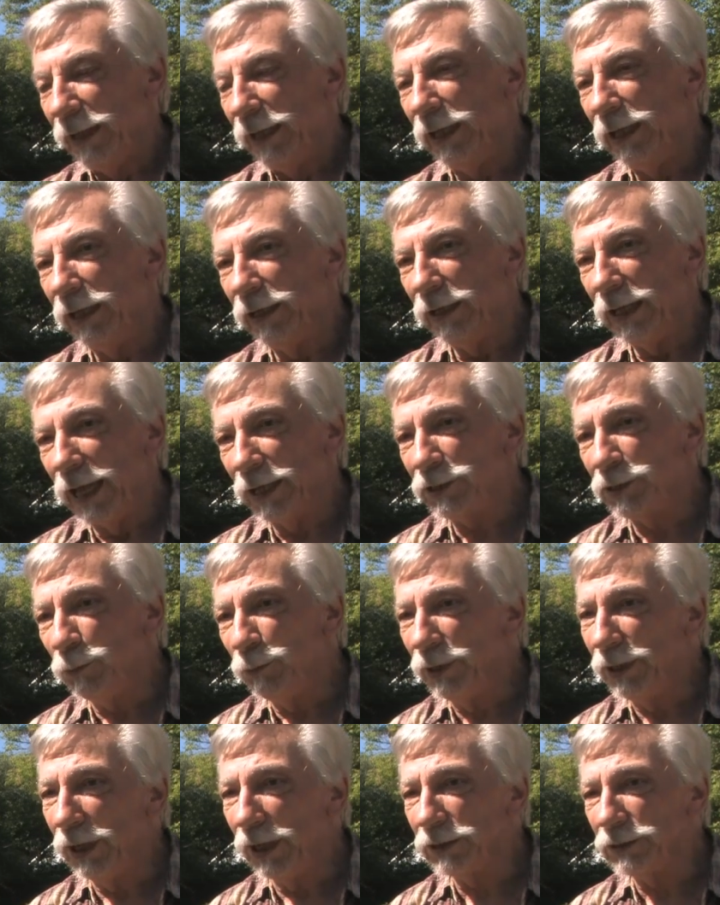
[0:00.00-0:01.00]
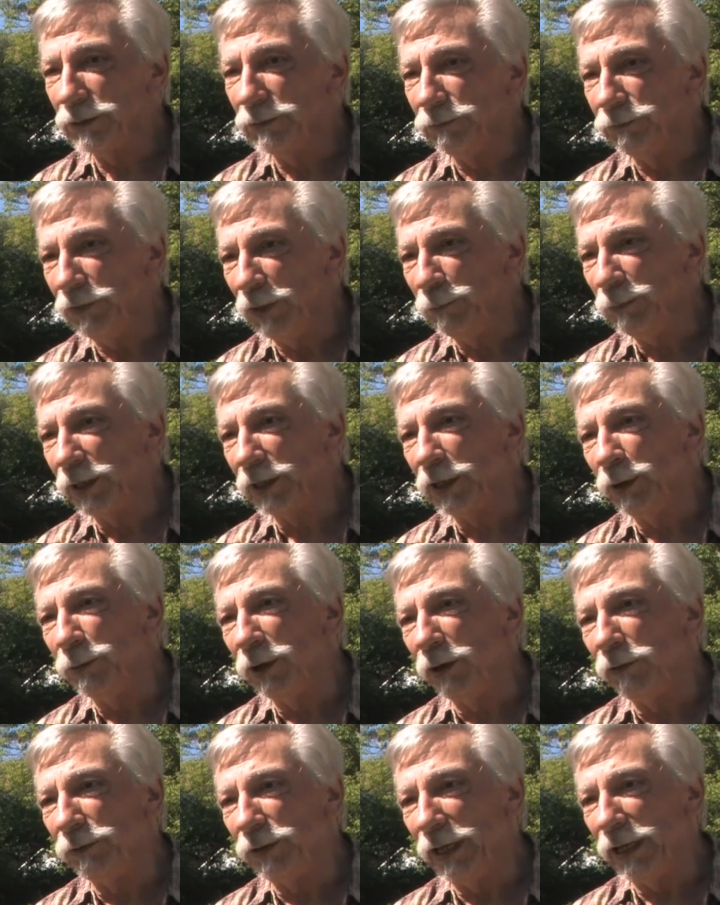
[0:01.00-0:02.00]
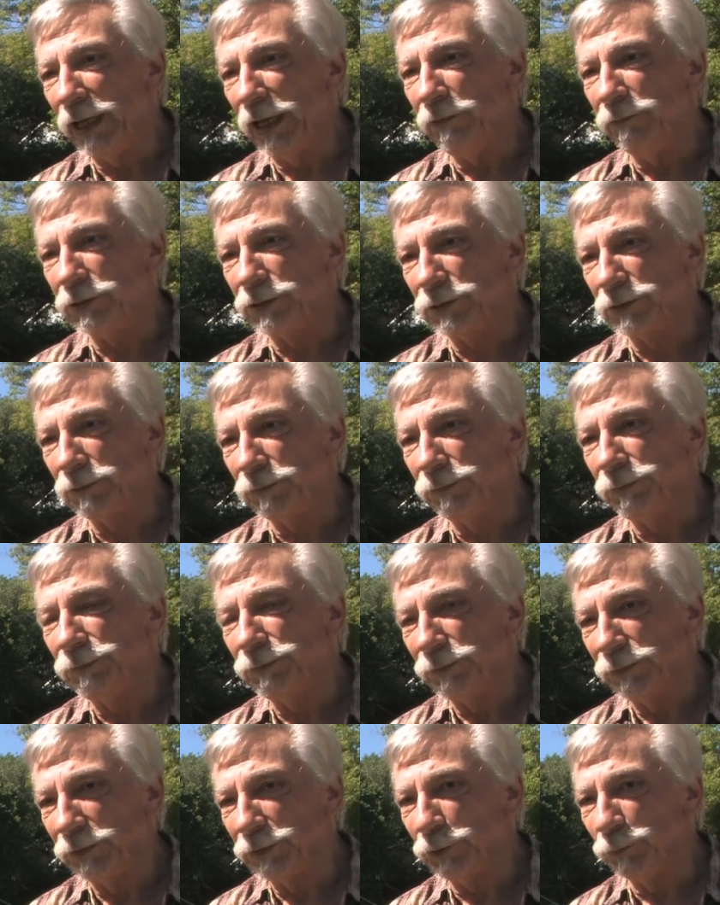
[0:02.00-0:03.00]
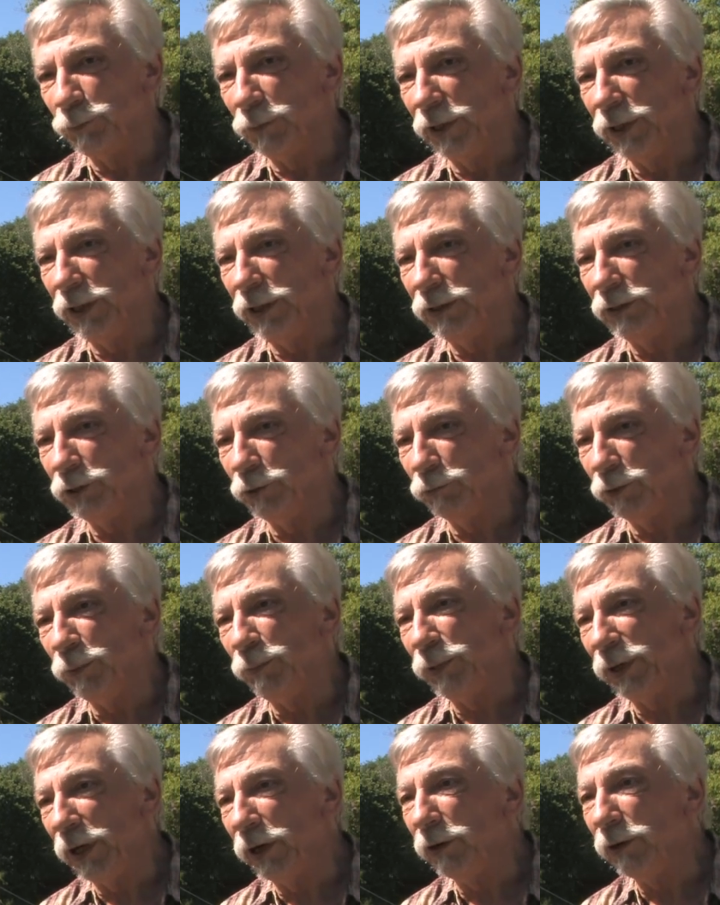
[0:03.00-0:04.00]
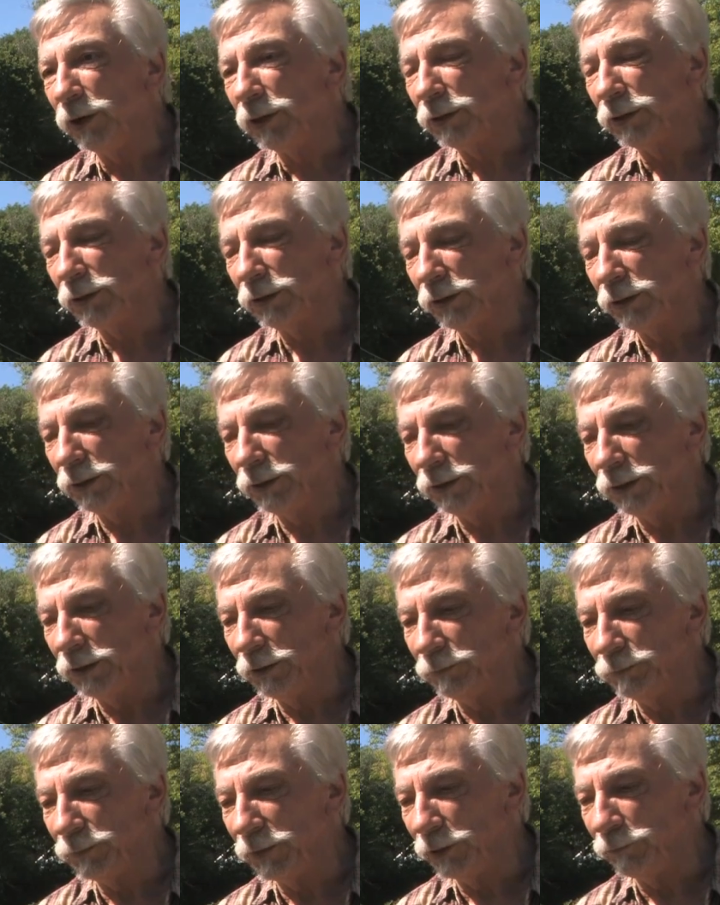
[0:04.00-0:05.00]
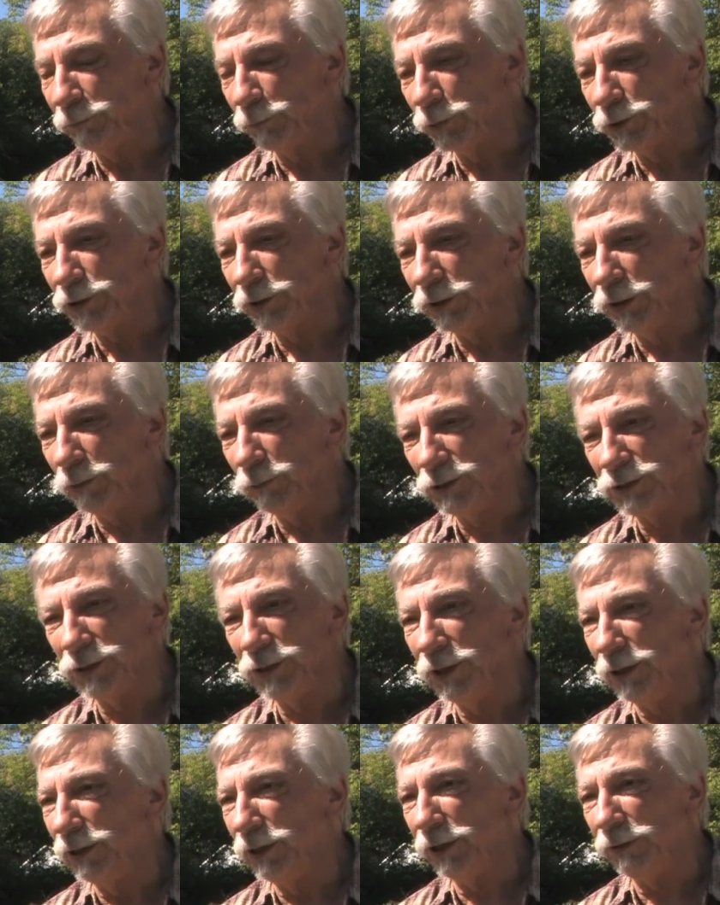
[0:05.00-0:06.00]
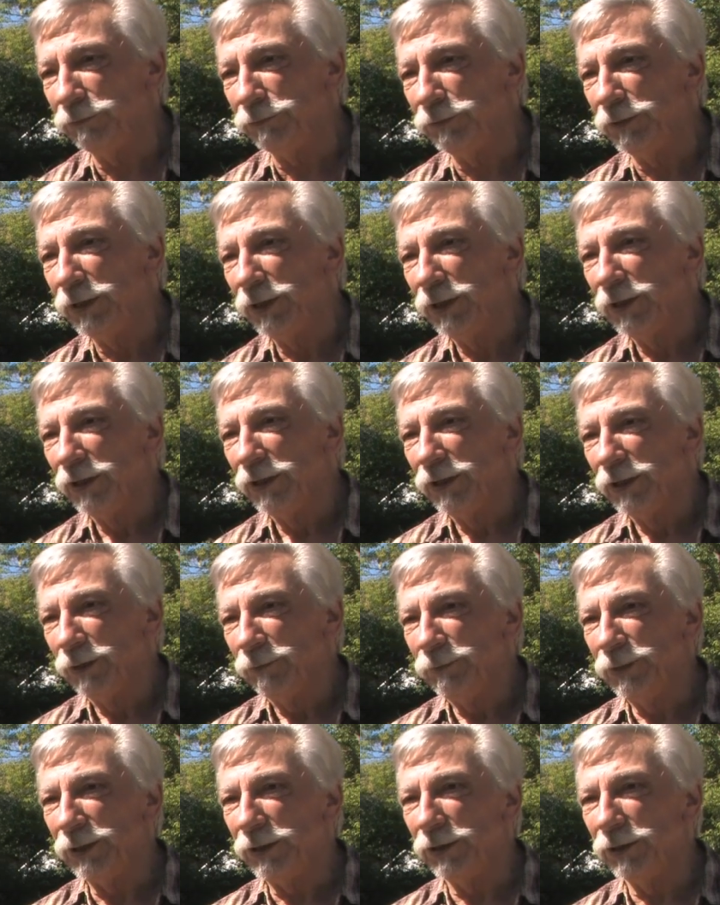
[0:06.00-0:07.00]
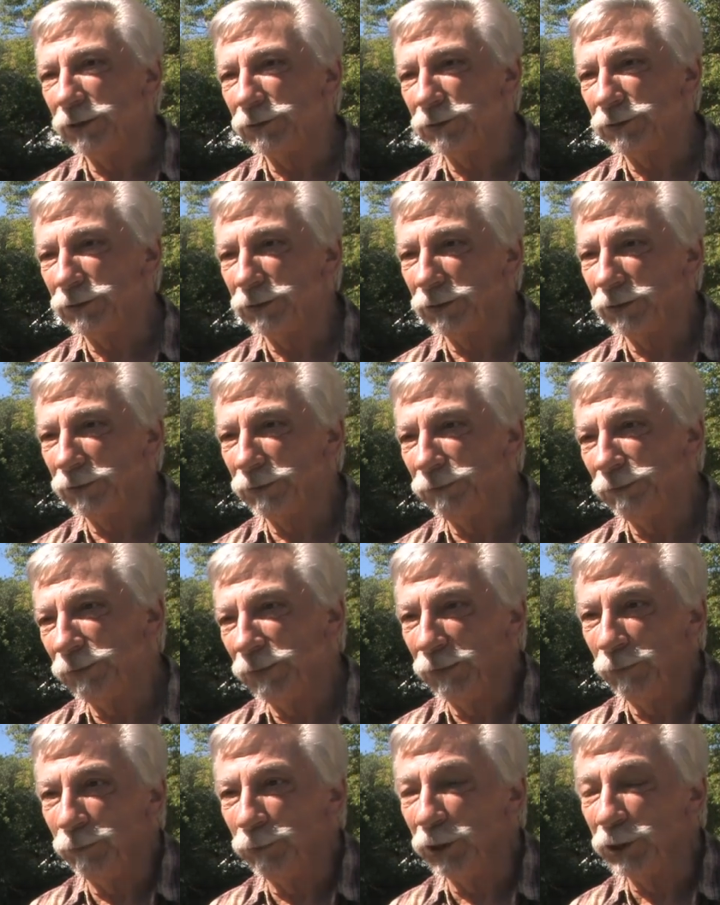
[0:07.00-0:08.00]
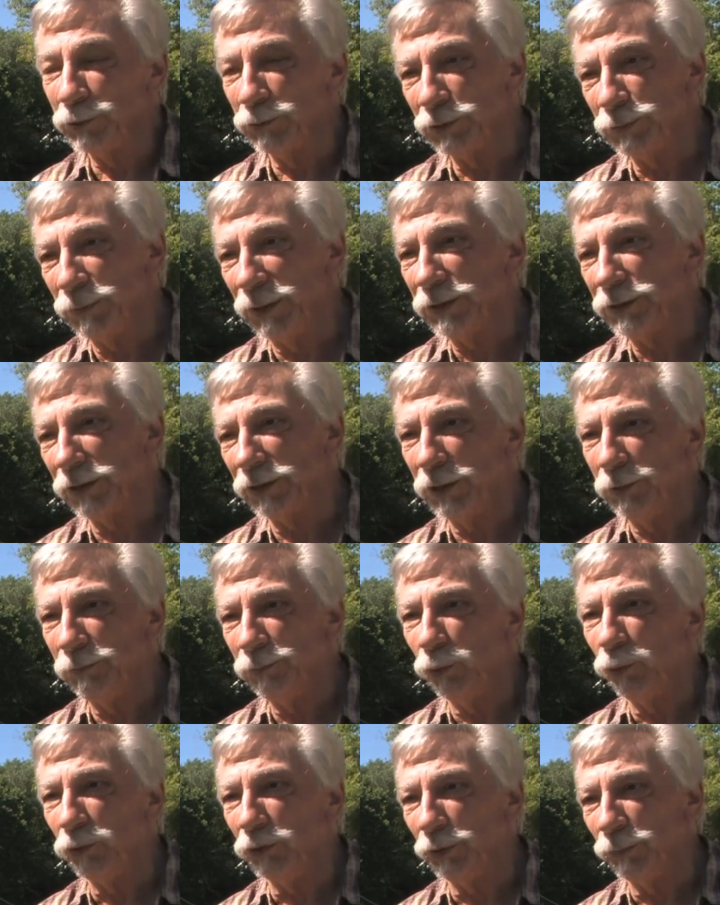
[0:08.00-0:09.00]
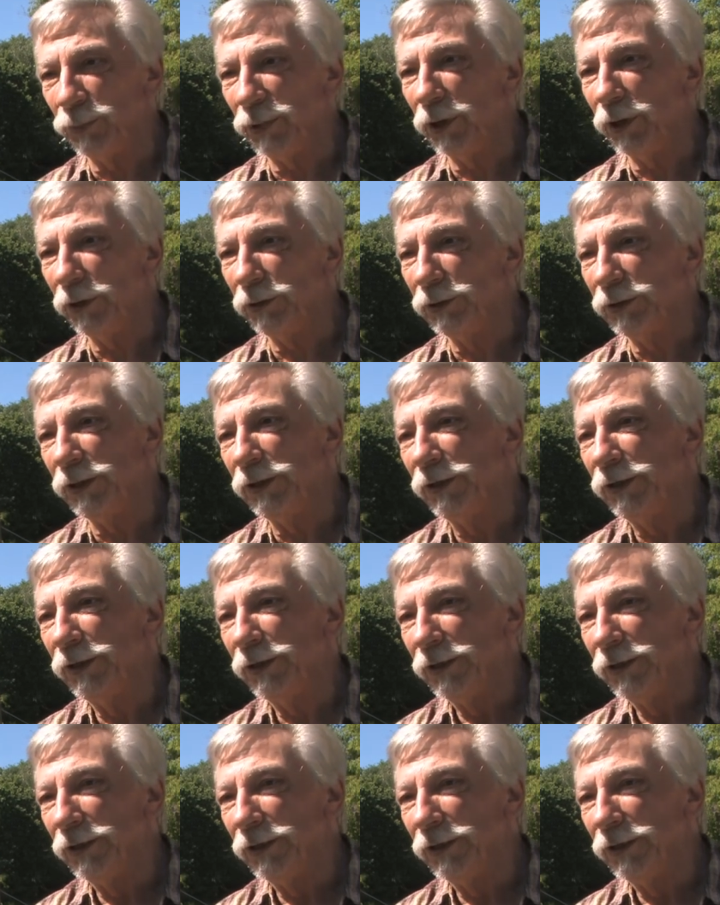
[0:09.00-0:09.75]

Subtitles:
And actually we got FEMA to come out and they gave us some money to repair it. Unfortunately it wasn't enough because the bridge was basically pulled apart.